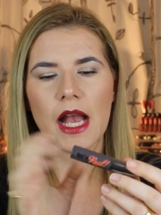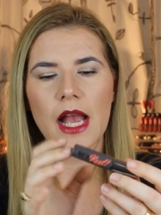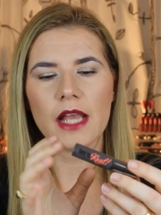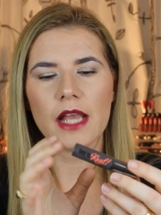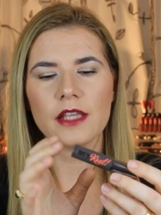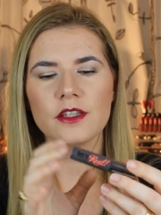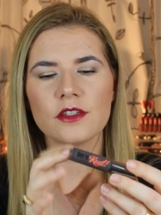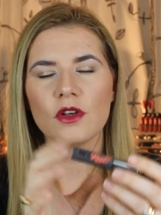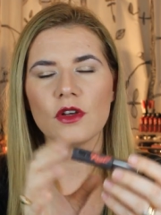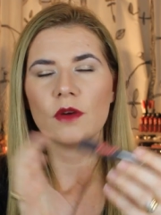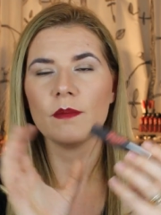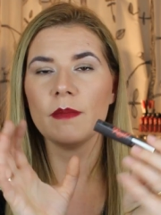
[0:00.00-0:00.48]

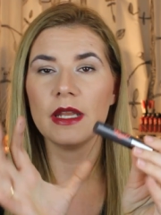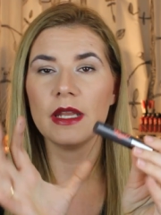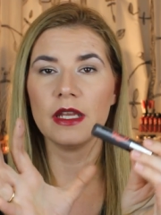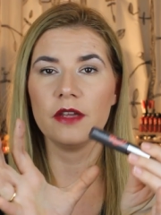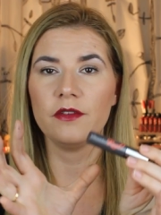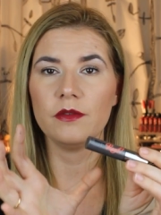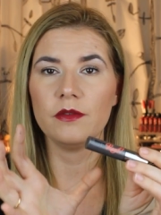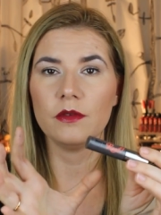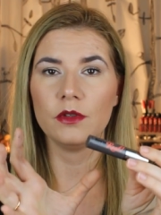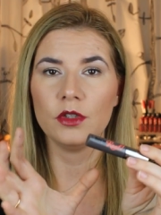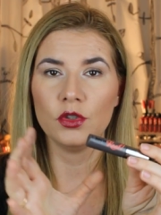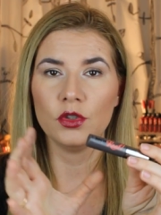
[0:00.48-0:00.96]
I saw
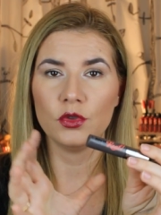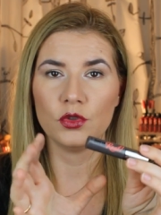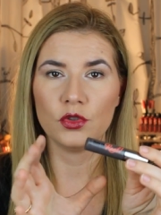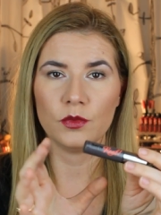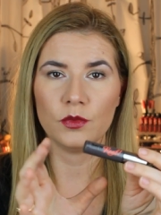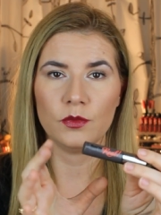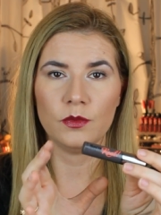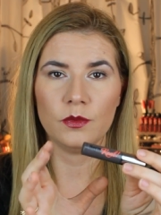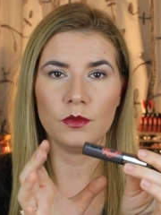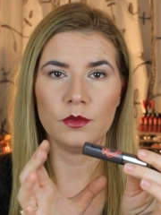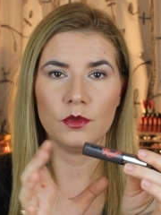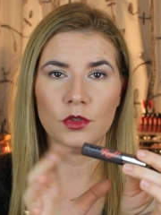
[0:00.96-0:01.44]
many
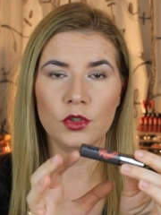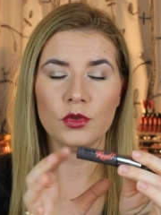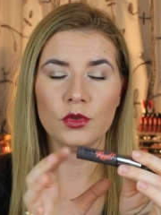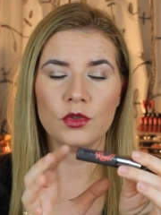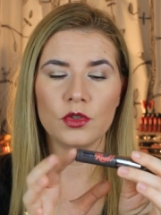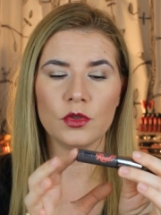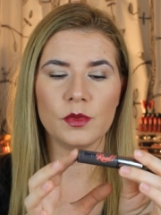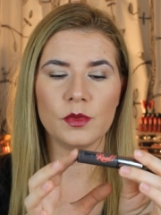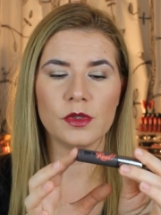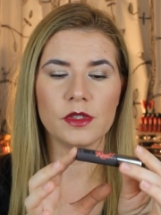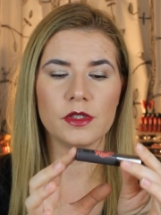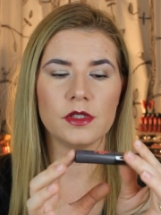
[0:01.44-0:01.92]
YouTube
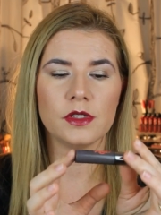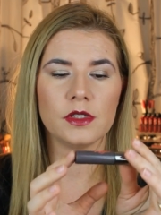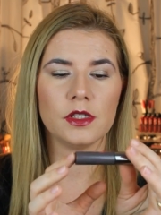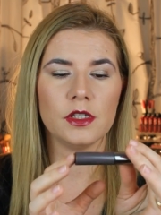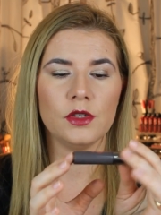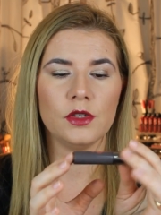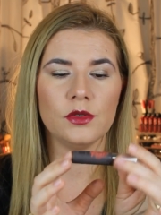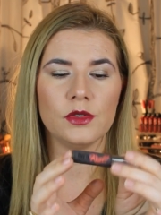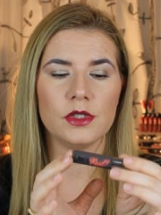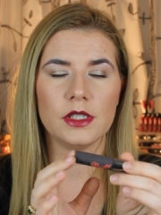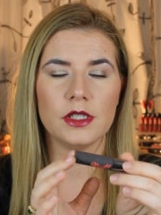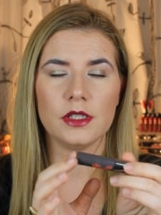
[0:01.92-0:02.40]
YouTubers
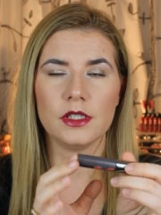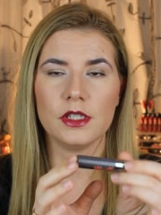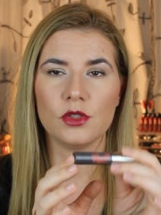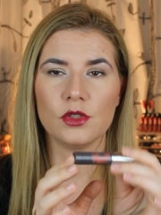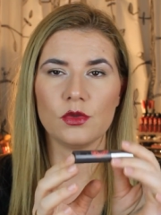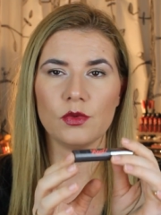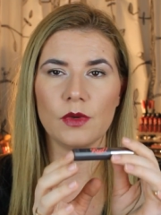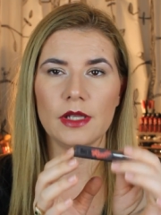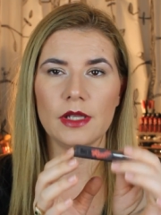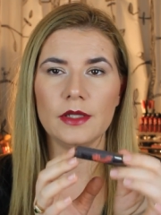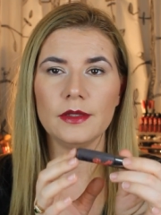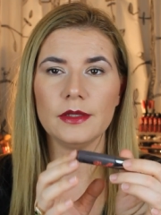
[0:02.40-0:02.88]
using
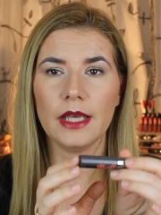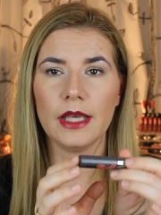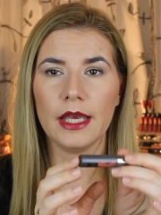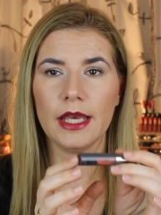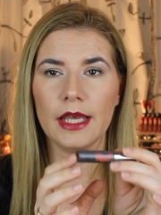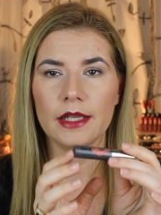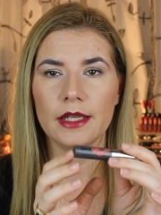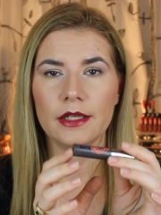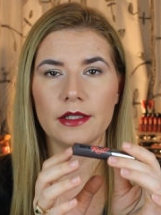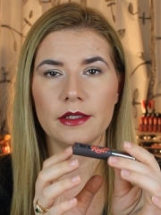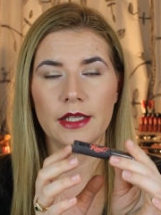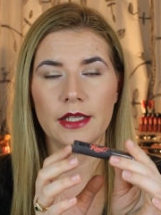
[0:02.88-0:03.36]
this one
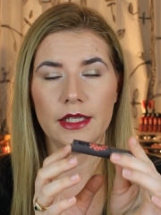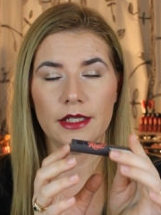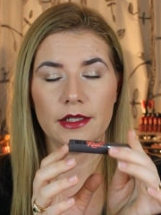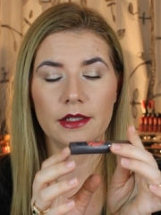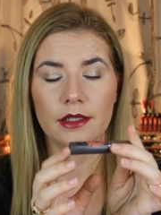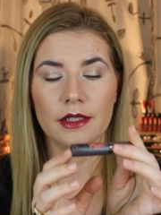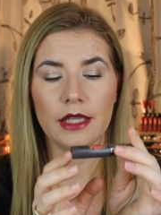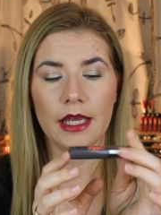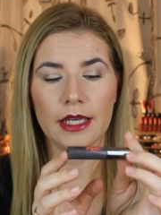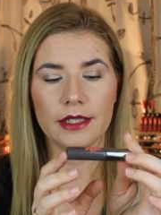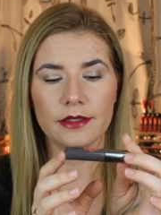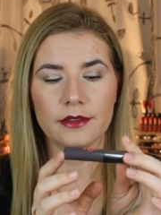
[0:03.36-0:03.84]
and they
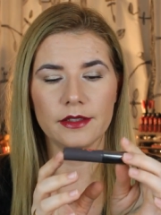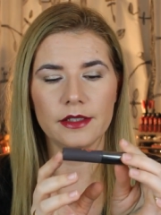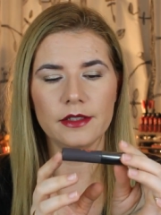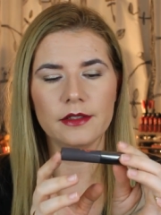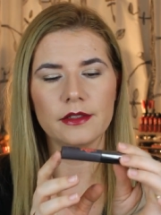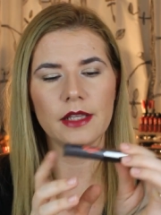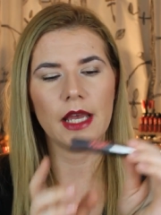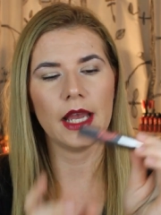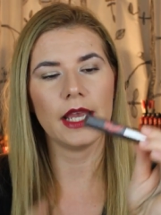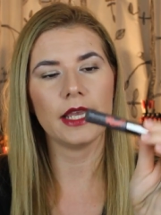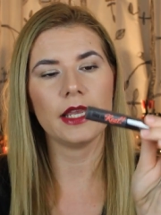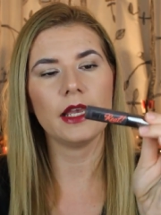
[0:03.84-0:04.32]
liked
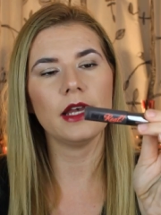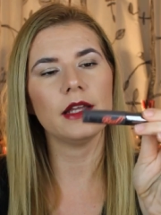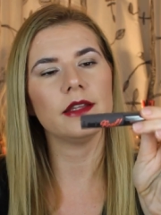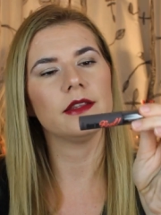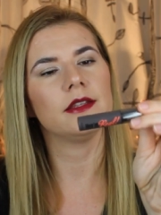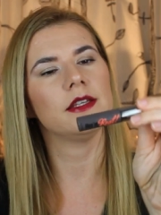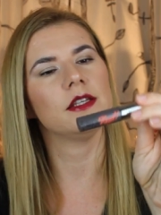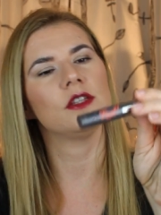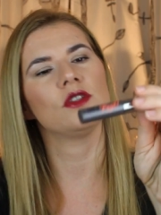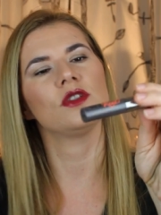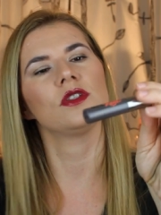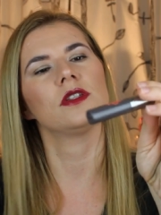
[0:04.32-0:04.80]
it. I
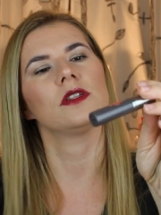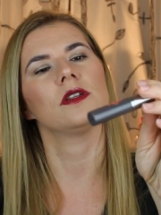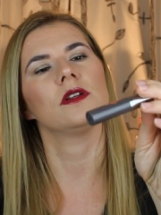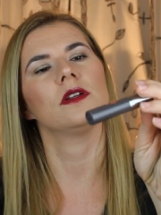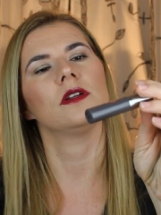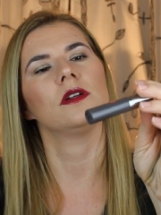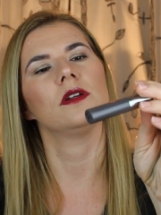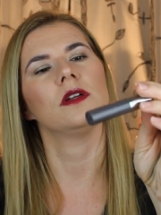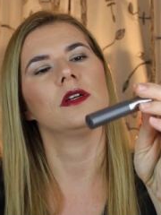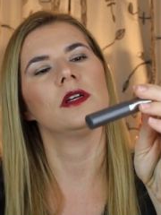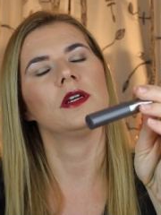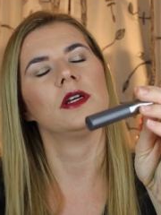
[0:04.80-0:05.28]
got this
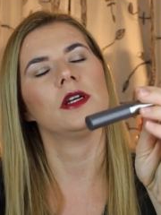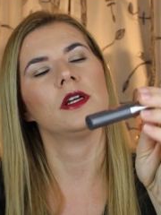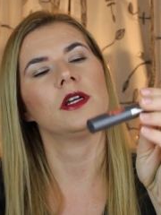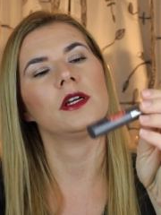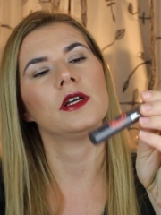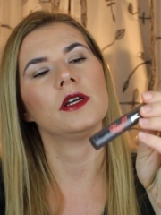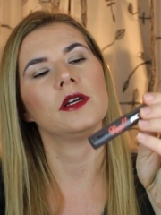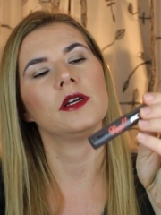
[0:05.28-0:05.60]
uh,